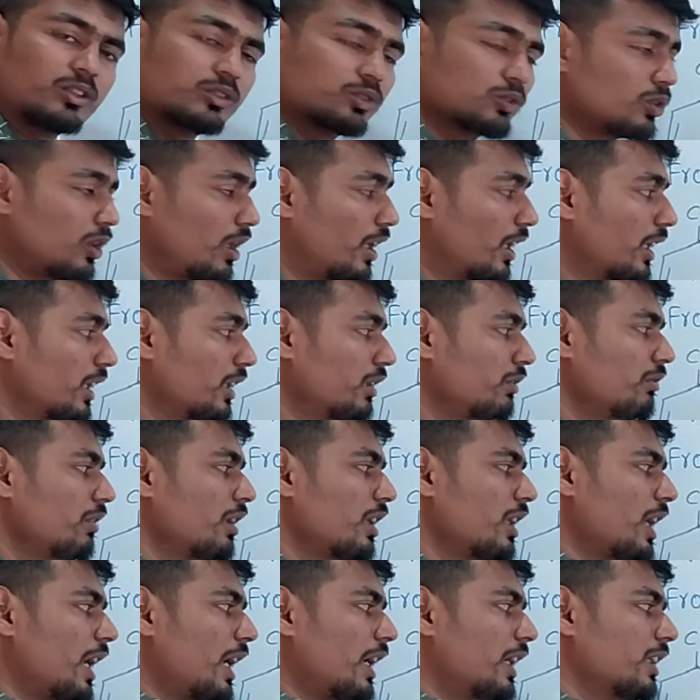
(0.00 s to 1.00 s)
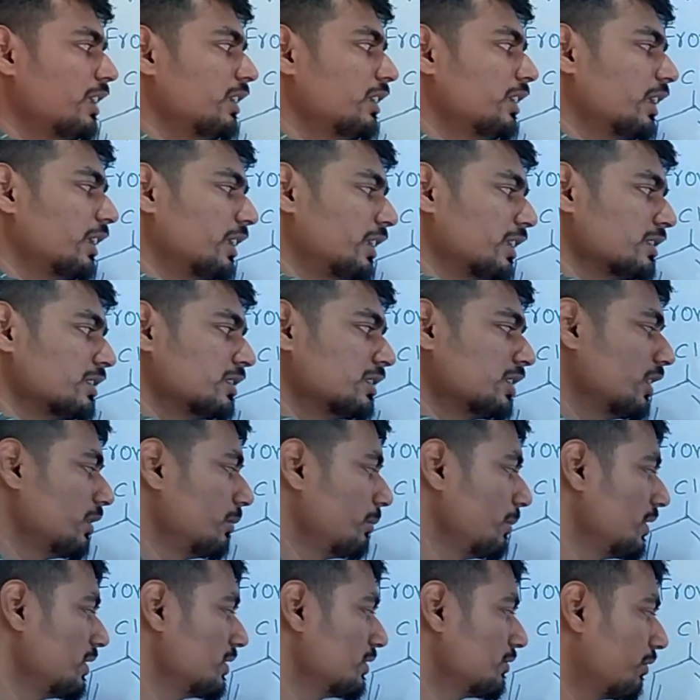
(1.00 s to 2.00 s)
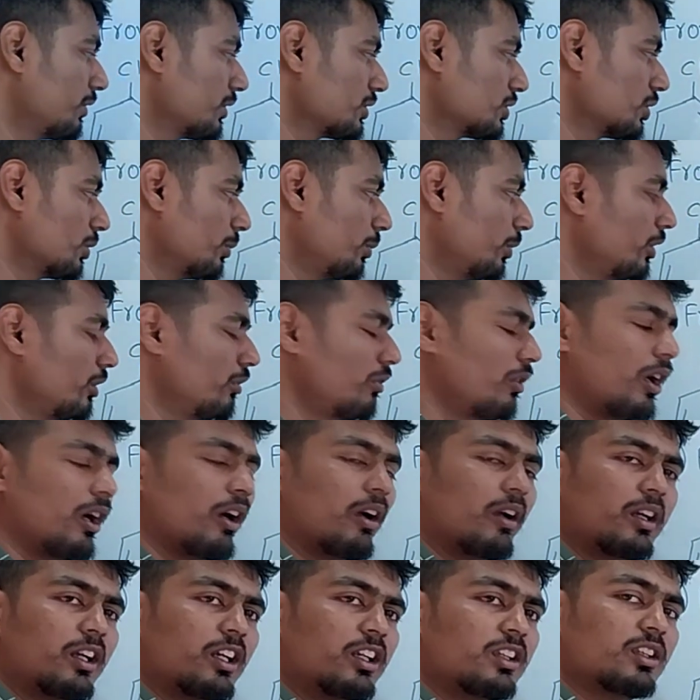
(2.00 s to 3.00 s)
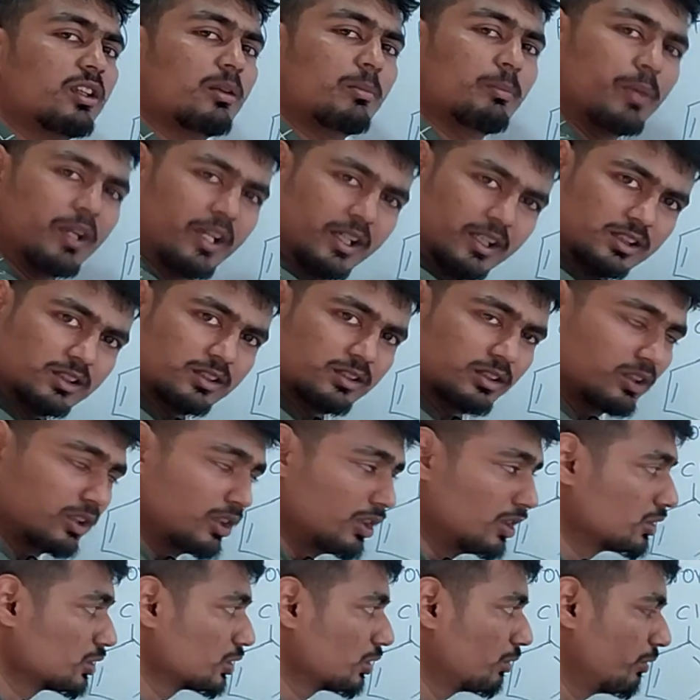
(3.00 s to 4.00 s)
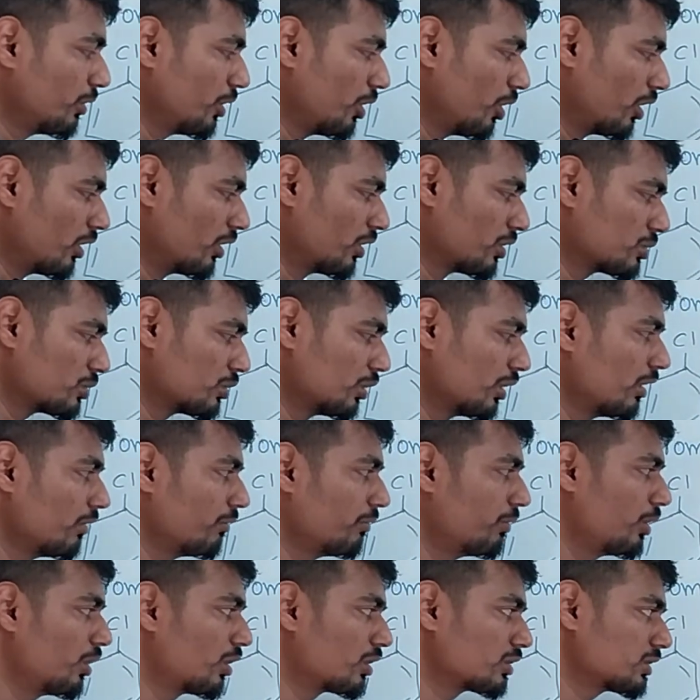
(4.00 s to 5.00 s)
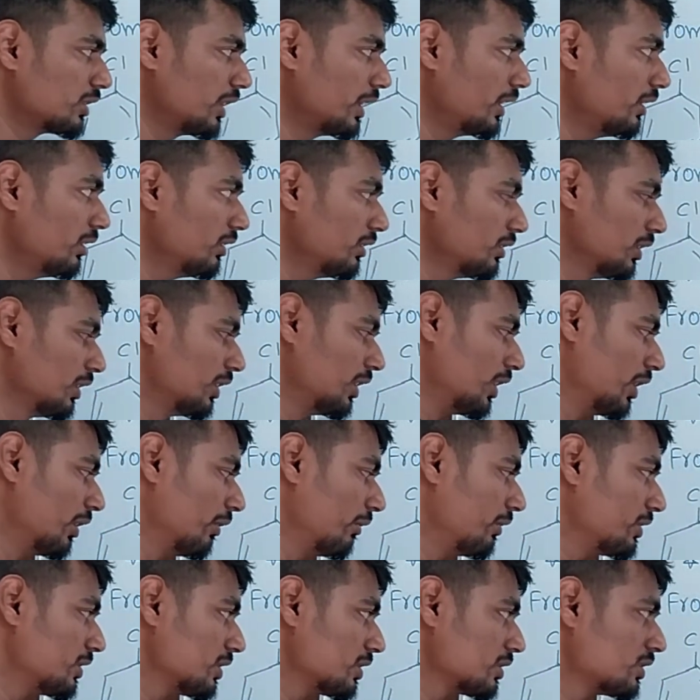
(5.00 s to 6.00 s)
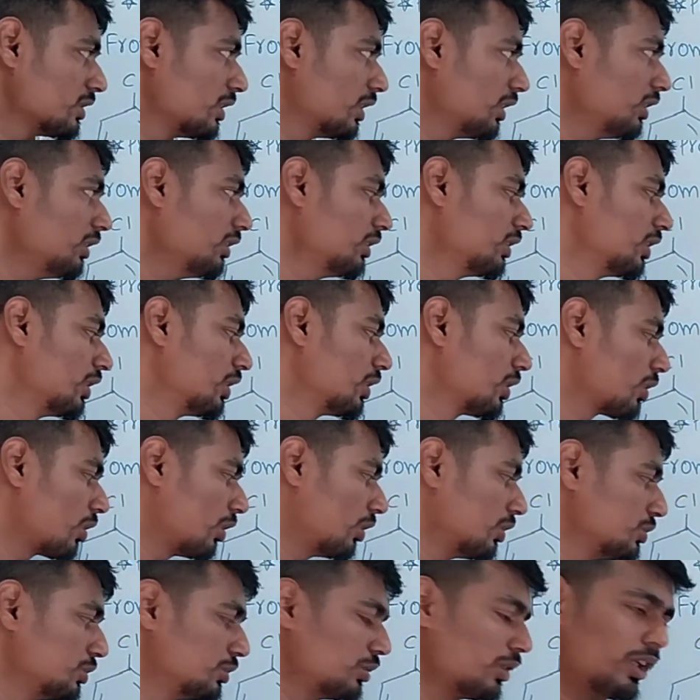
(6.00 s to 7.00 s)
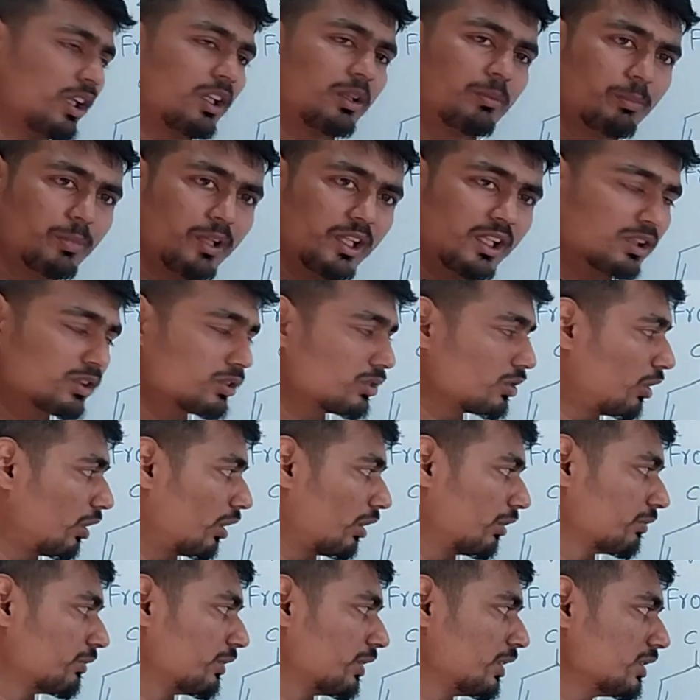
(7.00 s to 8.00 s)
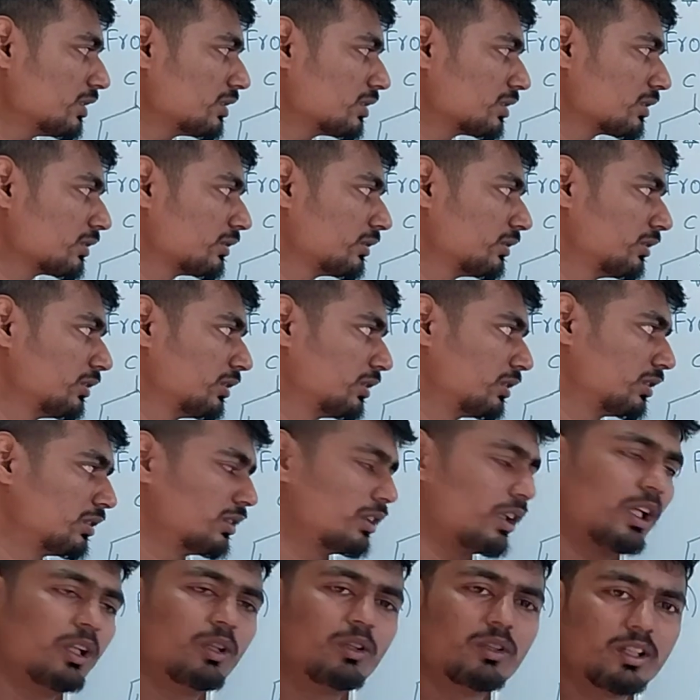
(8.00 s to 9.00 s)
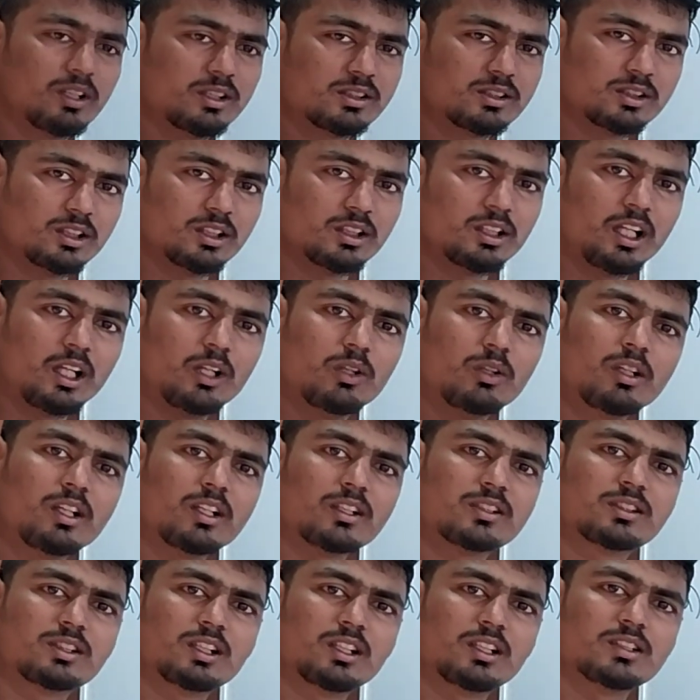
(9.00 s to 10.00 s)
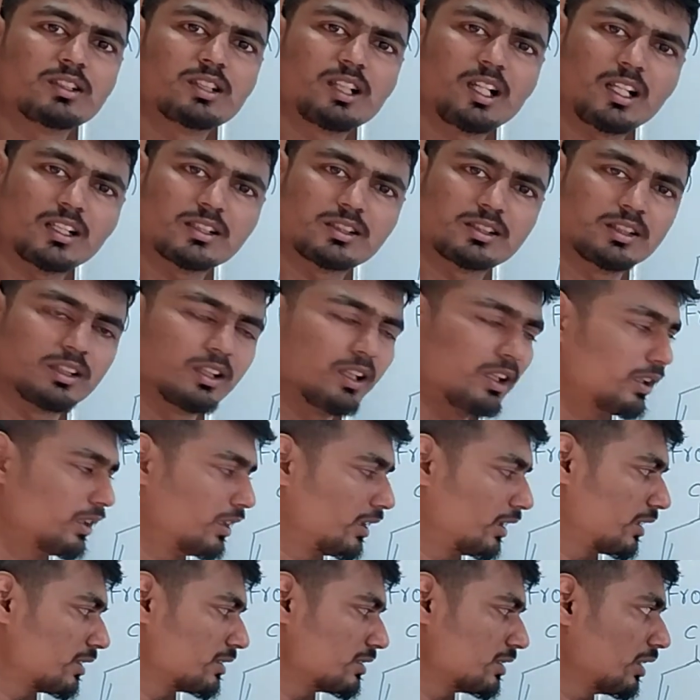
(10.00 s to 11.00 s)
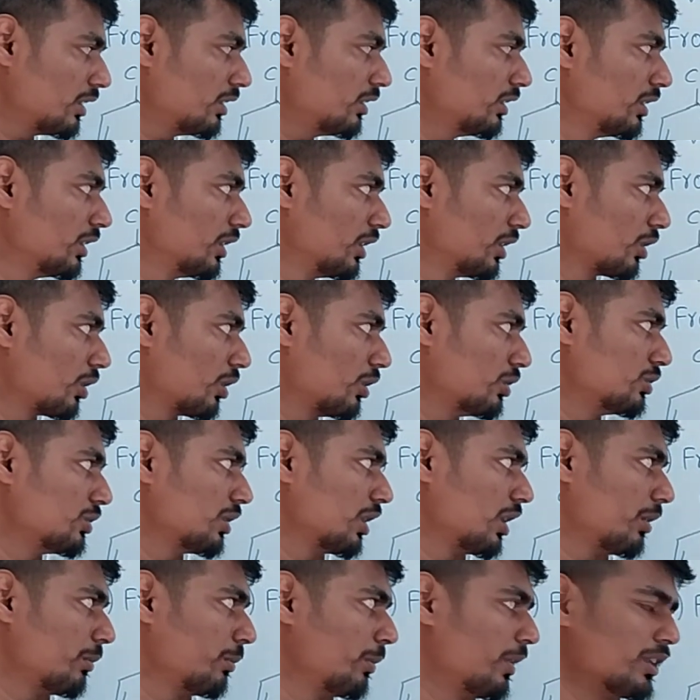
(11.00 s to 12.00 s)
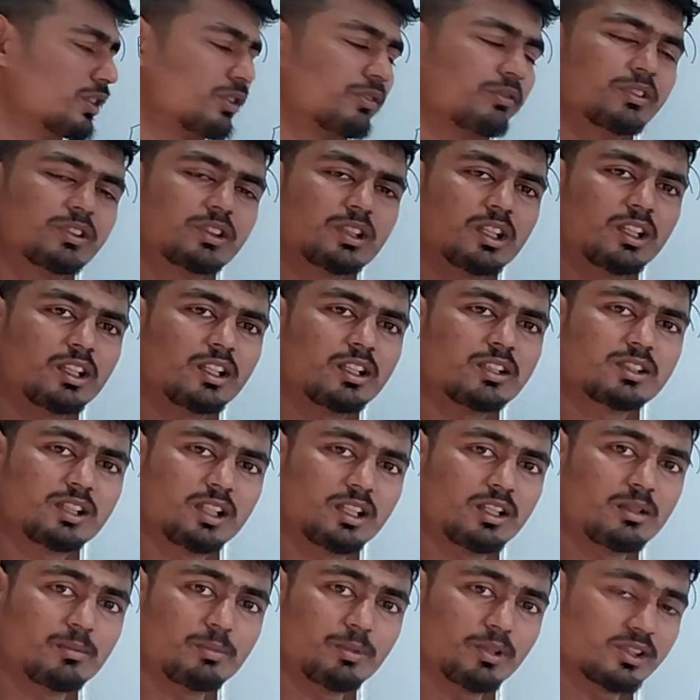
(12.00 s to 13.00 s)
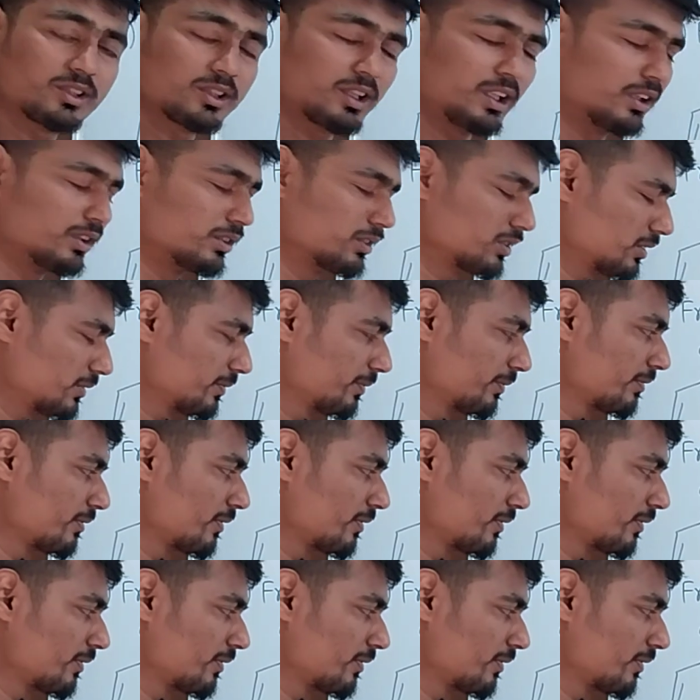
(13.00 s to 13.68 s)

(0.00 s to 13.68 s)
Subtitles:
So again we are adding that HCl, means first of all we have added the base. So we got the sodium phenoxide, which is the conjugate base of this dilute HCl. Dilute HCl is an acid and it is a conjugate base which contains Na plus ions.